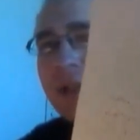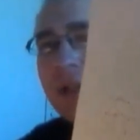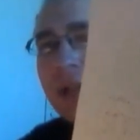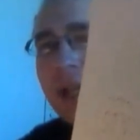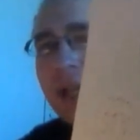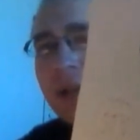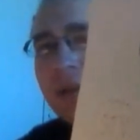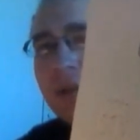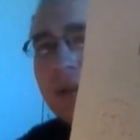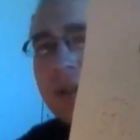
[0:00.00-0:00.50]

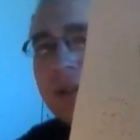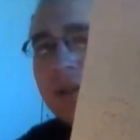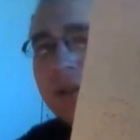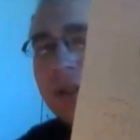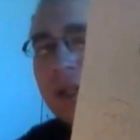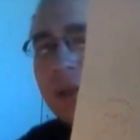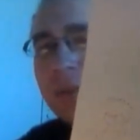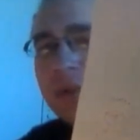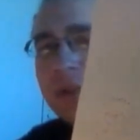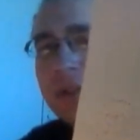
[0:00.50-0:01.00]
nigra is still
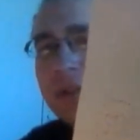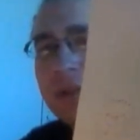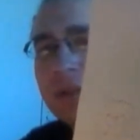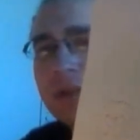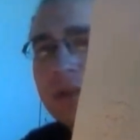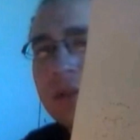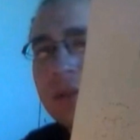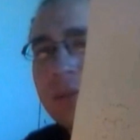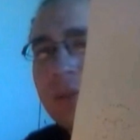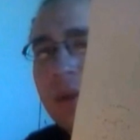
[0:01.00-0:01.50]
able
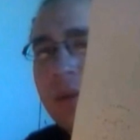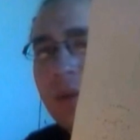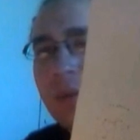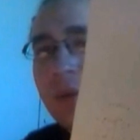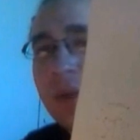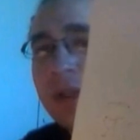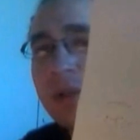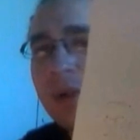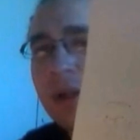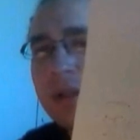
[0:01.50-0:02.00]
to maybe
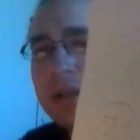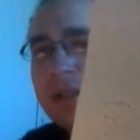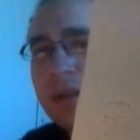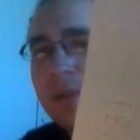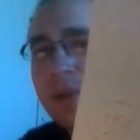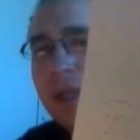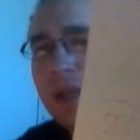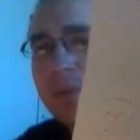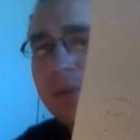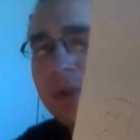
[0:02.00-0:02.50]
redirect some
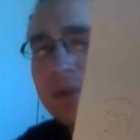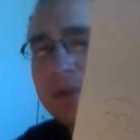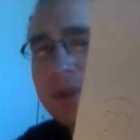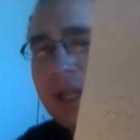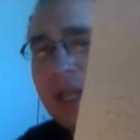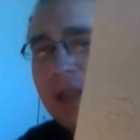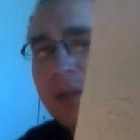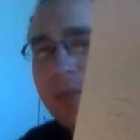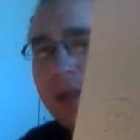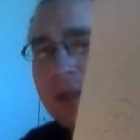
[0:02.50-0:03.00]
of that
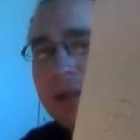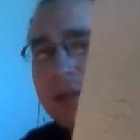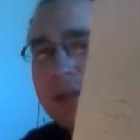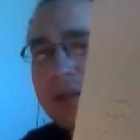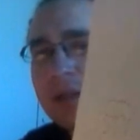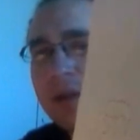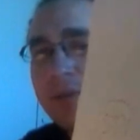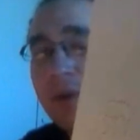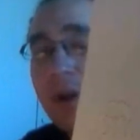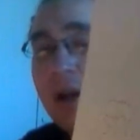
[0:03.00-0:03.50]
putamen
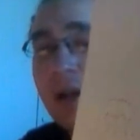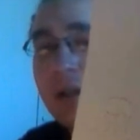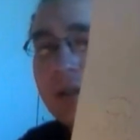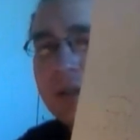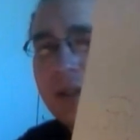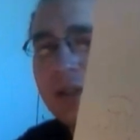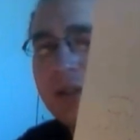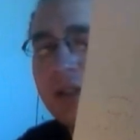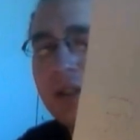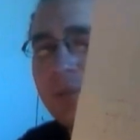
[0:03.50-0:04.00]
stuff
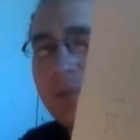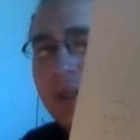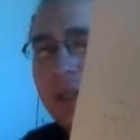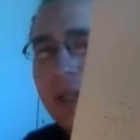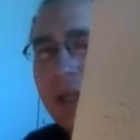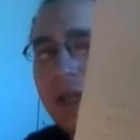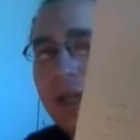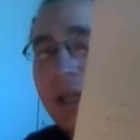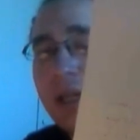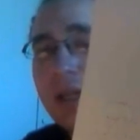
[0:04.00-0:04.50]
onto the
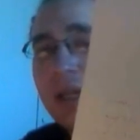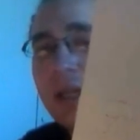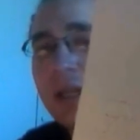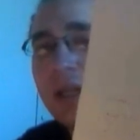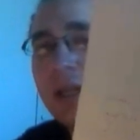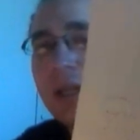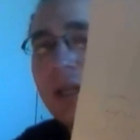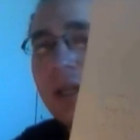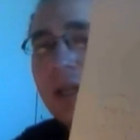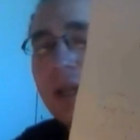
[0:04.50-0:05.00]
GPI,
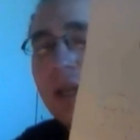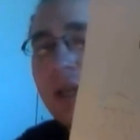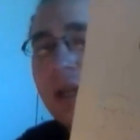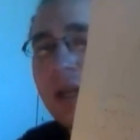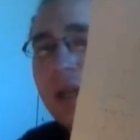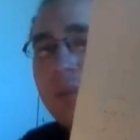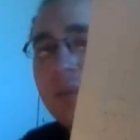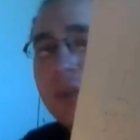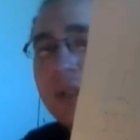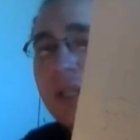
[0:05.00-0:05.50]

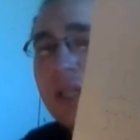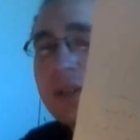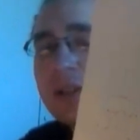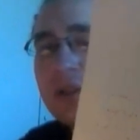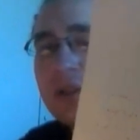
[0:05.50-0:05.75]
and that's